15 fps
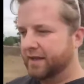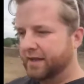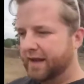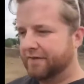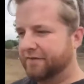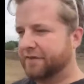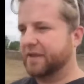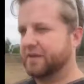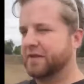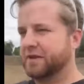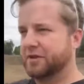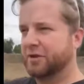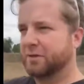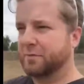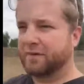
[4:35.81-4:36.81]
everything
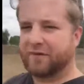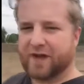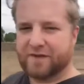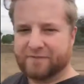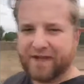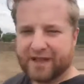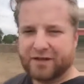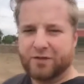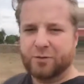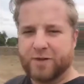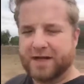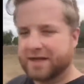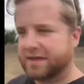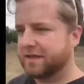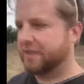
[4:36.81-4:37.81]
that you can provide value
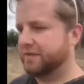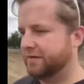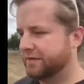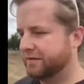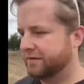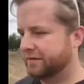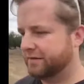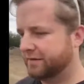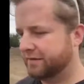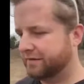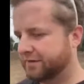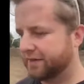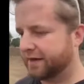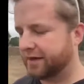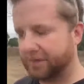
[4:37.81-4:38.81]
with,
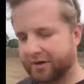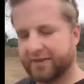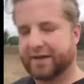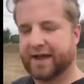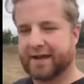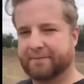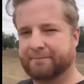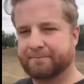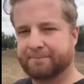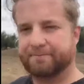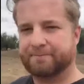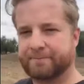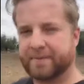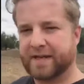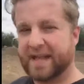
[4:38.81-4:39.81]
and all of that.
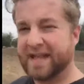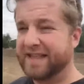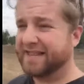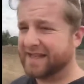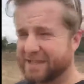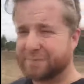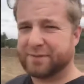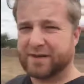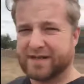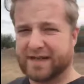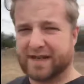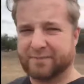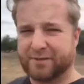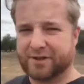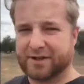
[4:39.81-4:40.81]
That's pretty
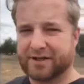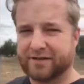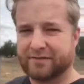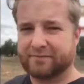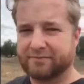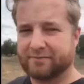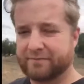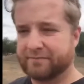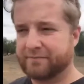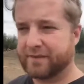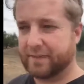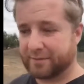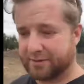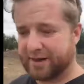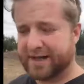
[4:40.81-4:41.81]
damn good.
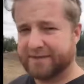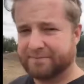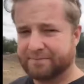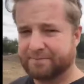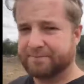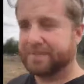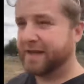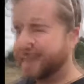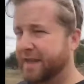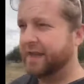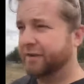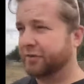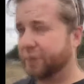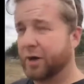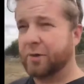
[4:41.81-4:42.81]
Am I right?
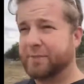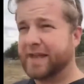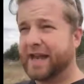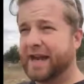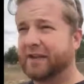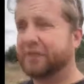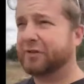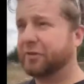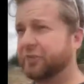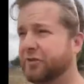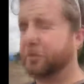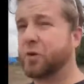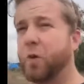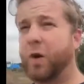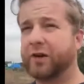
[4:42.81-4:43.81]
So I hope that answers
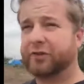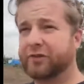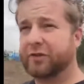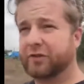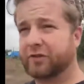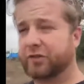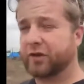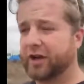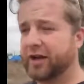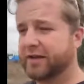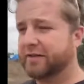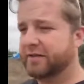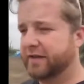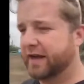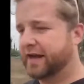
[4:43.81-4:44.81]
your questions,
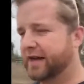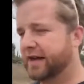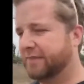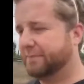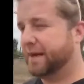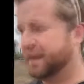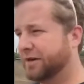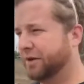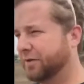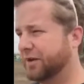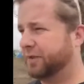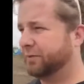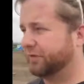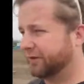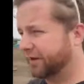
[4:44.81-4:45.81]
Sean. I know
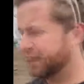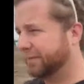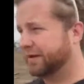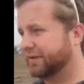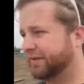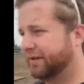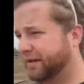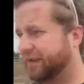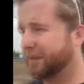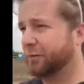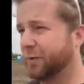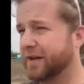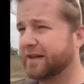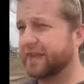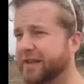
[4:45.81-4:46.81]
that it was a little bit
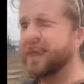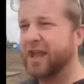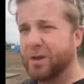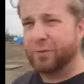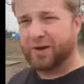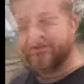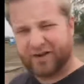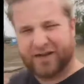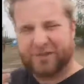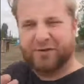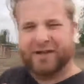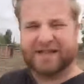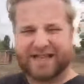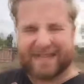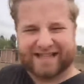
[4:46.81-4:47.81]
winded. Whenever I do
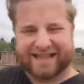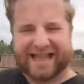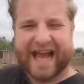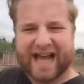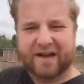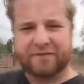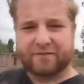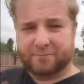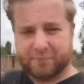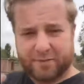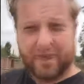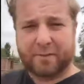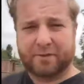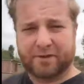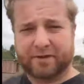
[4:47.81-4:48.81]
these things live, and
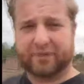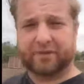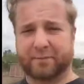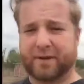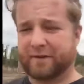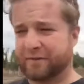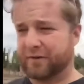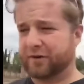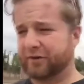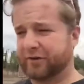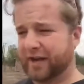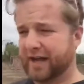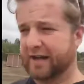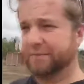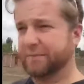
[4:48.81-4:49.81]
remember this is my first
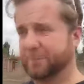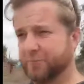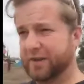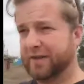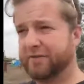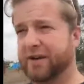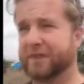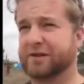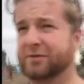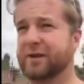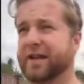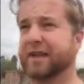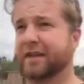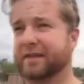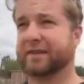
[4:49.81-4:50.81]
time, but whenever I do
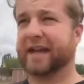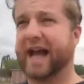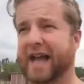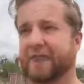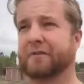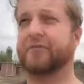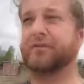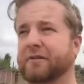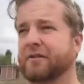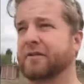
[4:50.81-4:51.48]
like a live